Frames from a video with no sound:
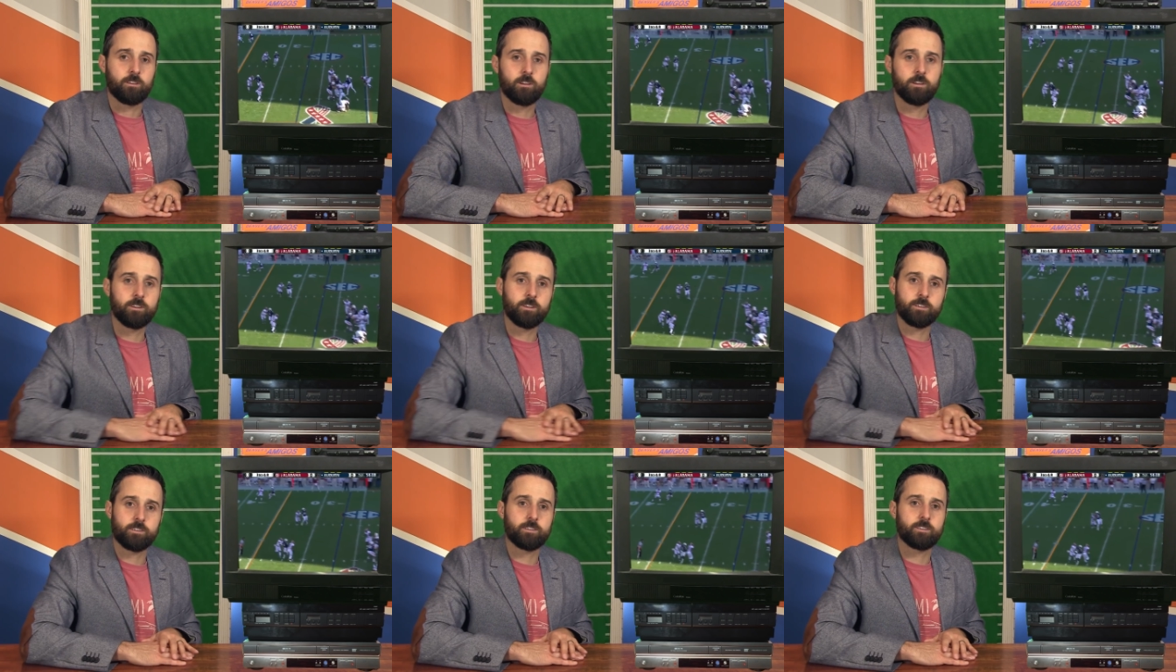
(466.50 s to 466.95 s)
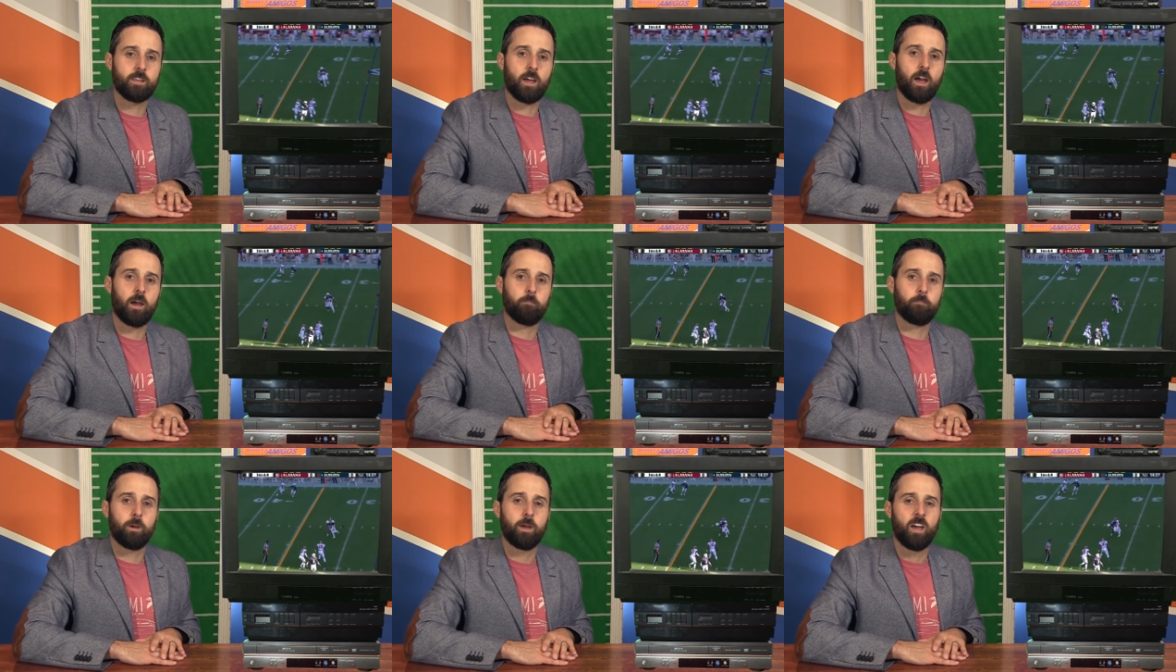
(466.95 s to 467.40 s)
couldn't
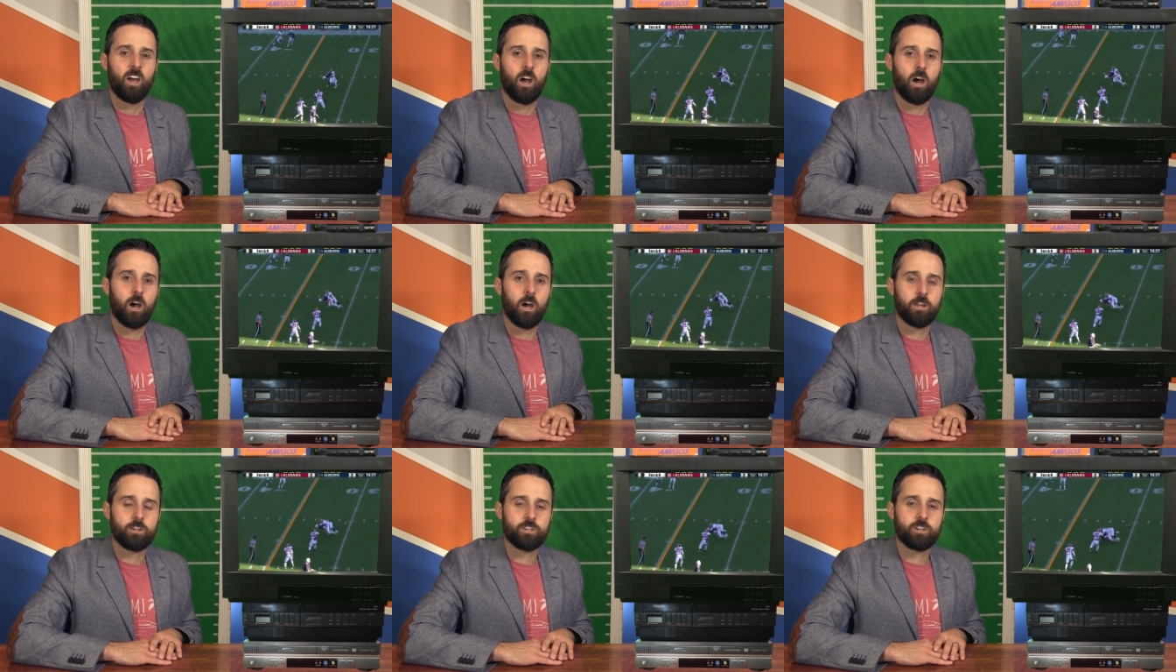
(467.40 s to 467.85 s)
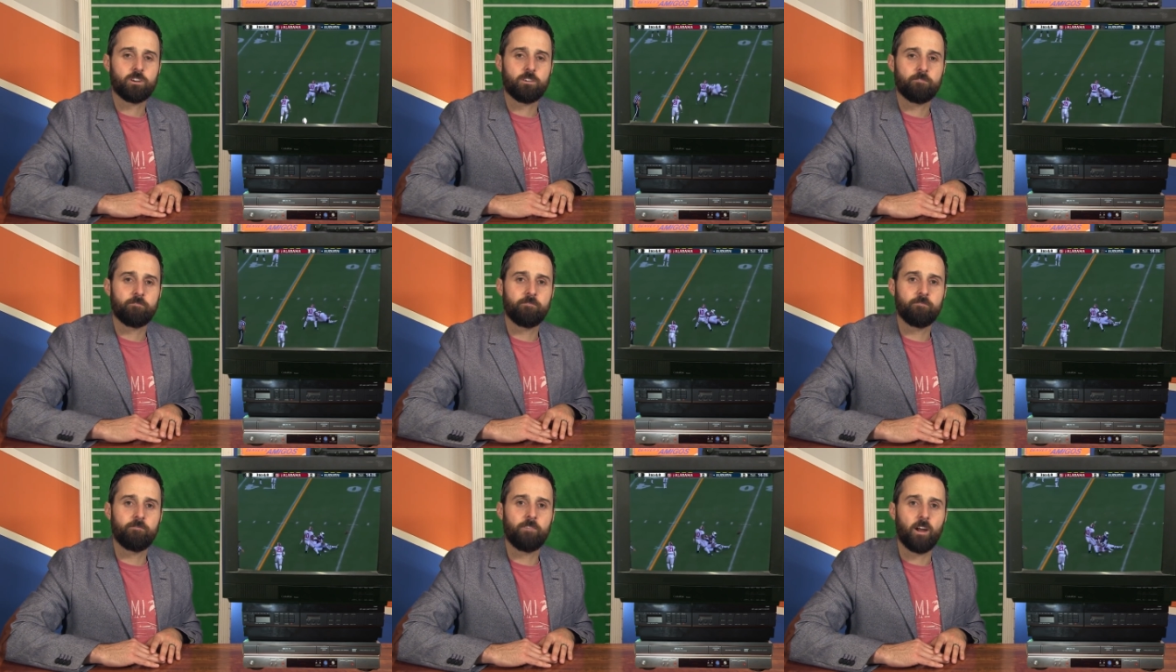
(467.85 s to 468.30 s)
stop Hunter
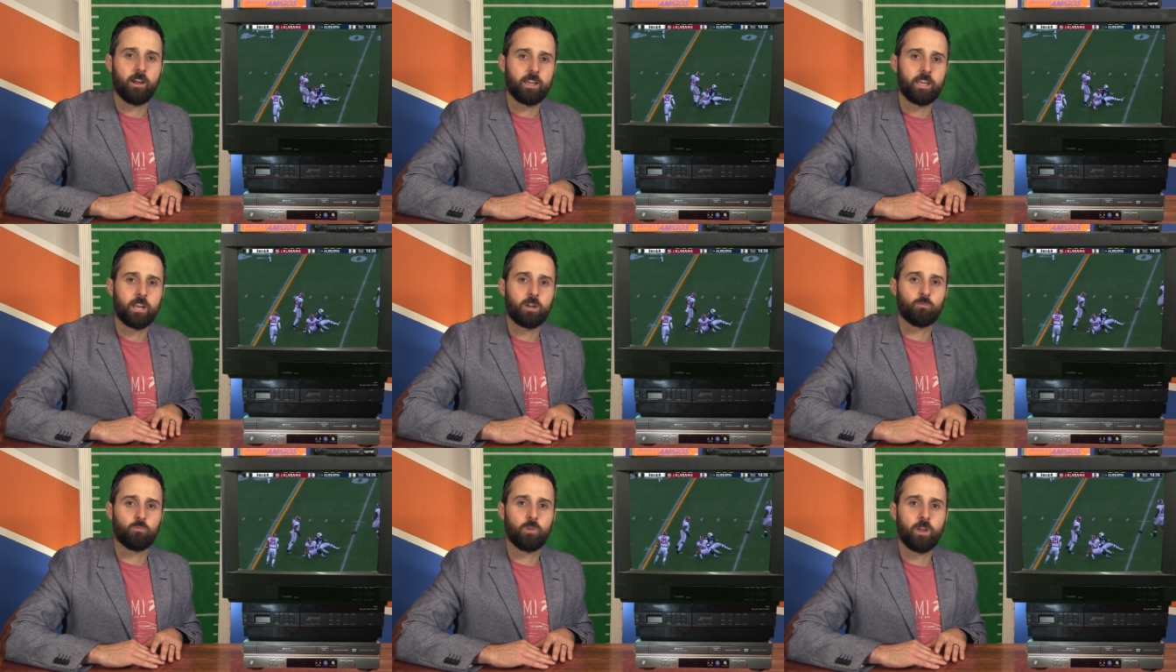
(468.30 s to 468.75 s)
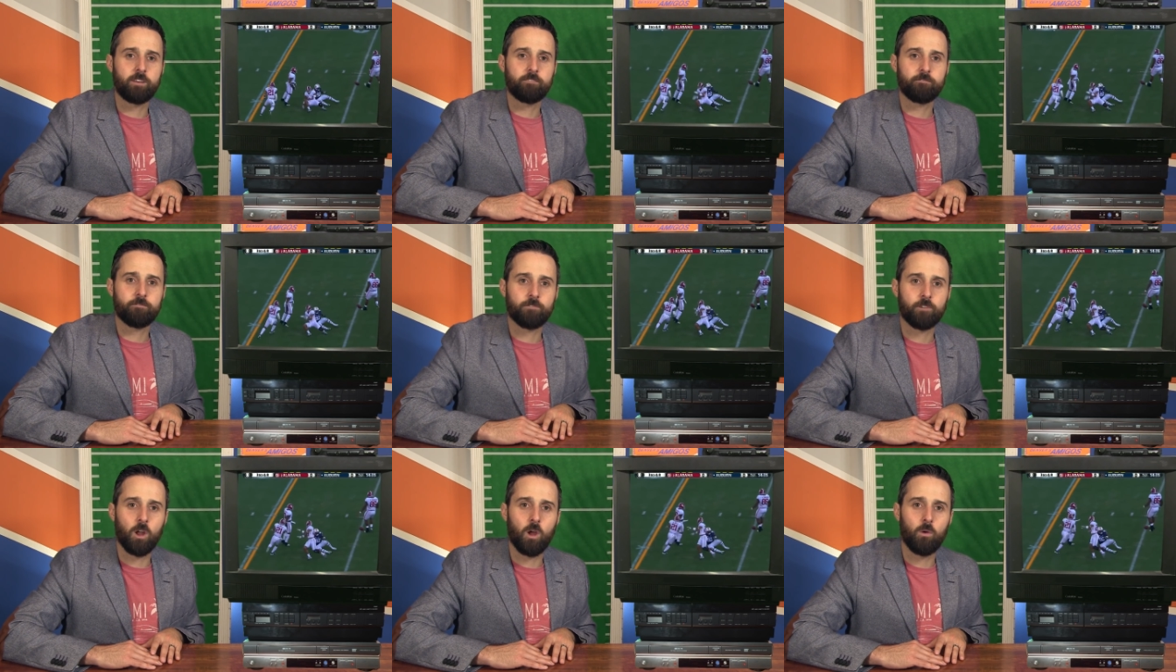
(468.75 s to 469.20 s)
fucking
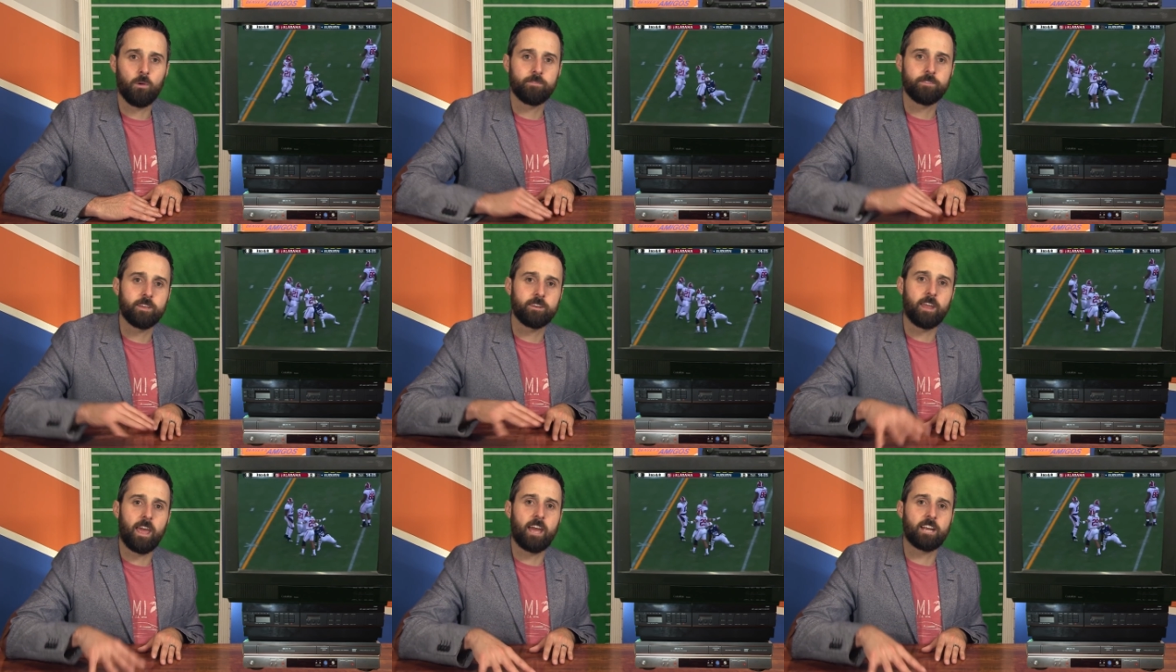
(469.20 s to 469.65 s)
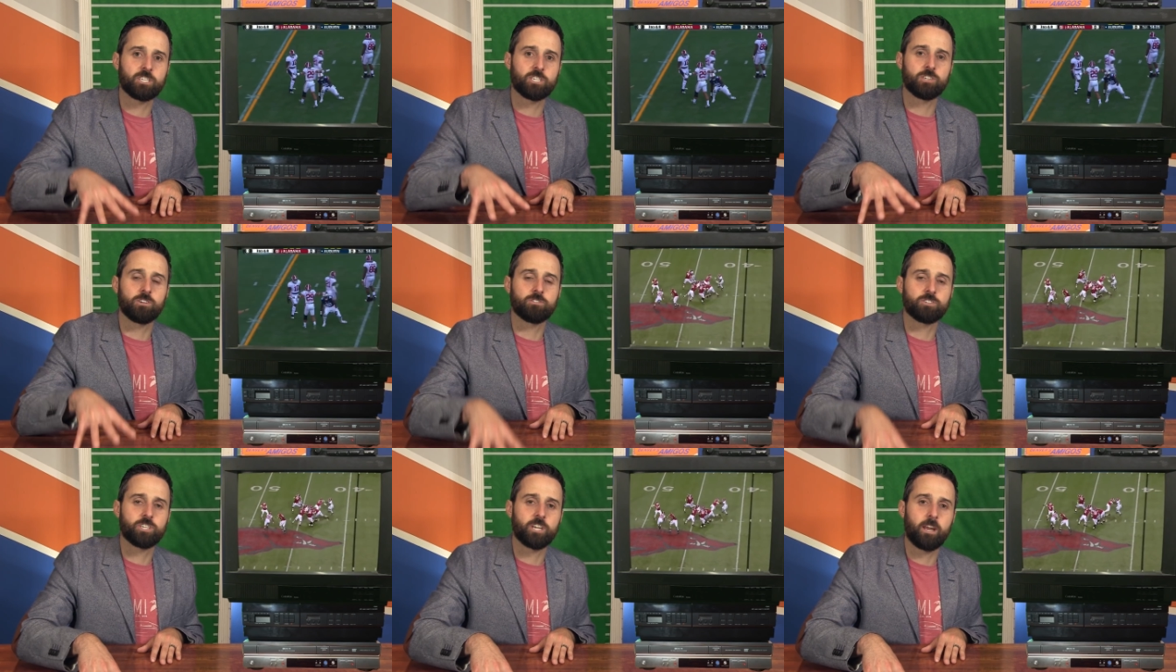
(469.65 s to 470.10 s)
Renfro in the
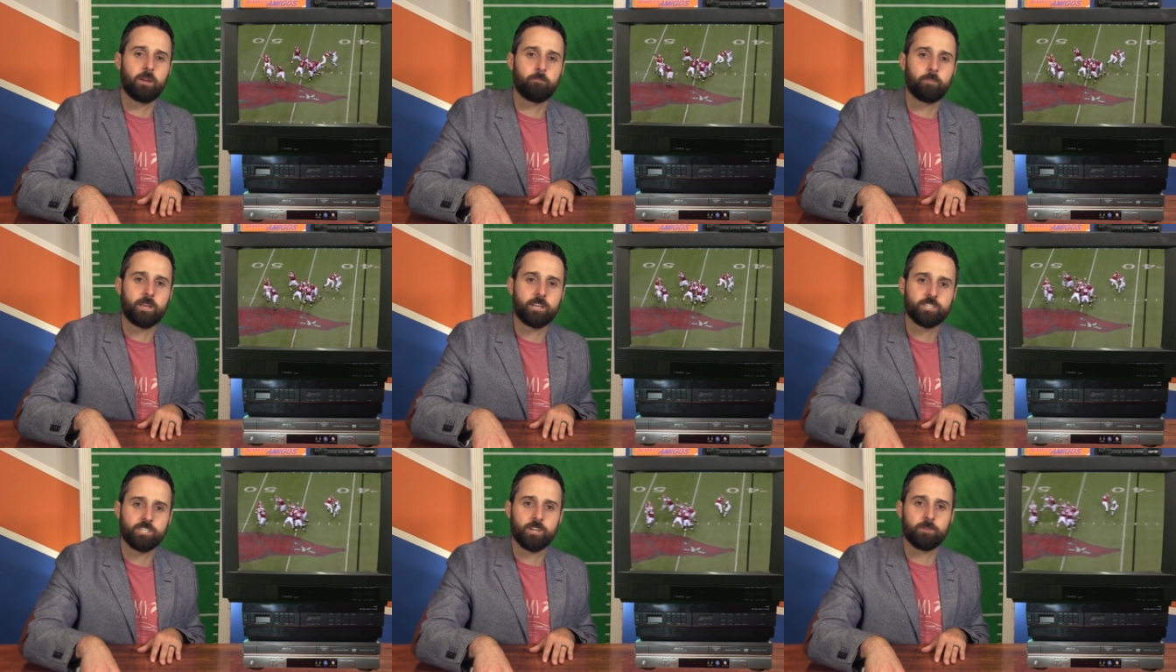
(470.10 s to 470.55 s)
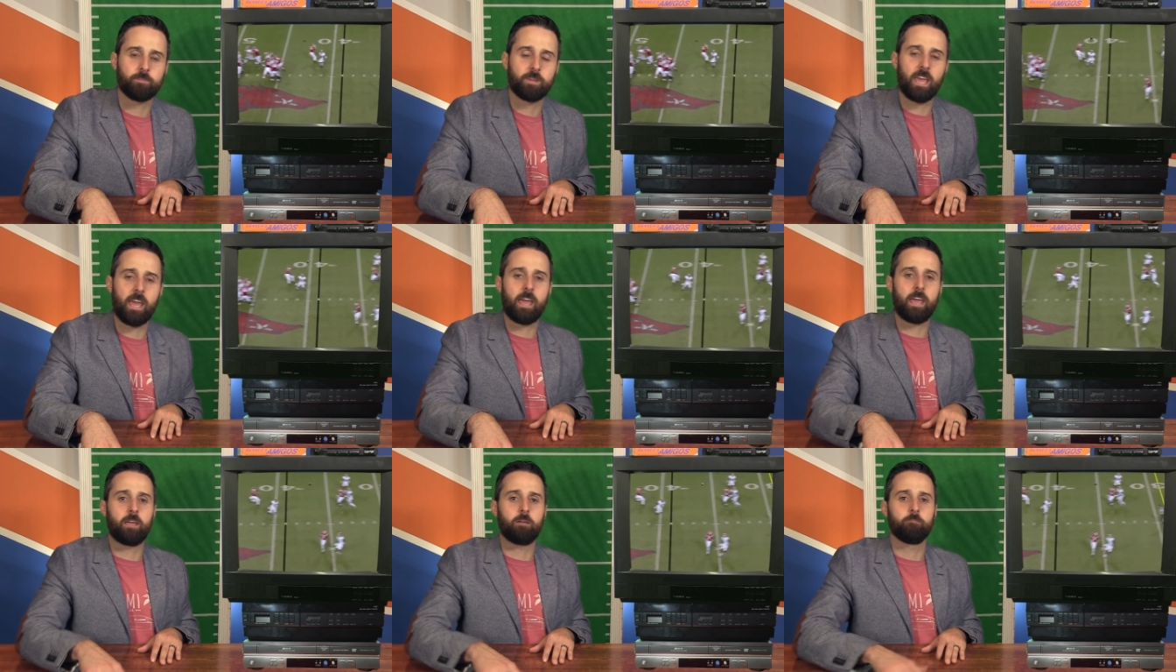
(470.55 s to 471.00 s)
national championship
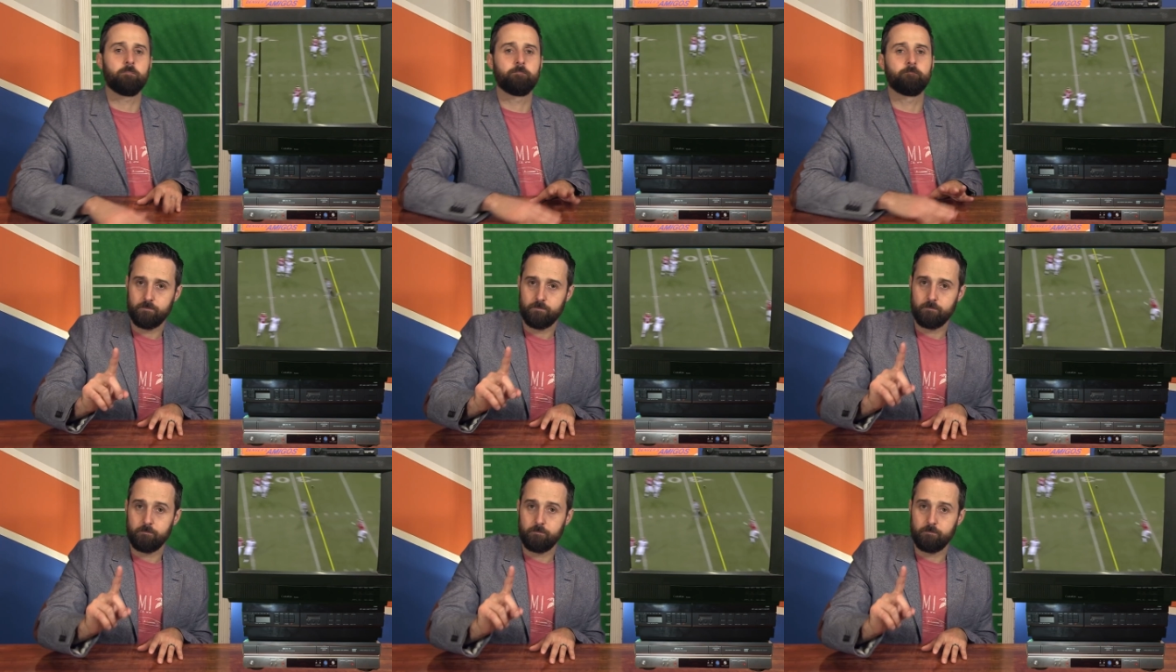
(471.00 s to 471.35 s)
game.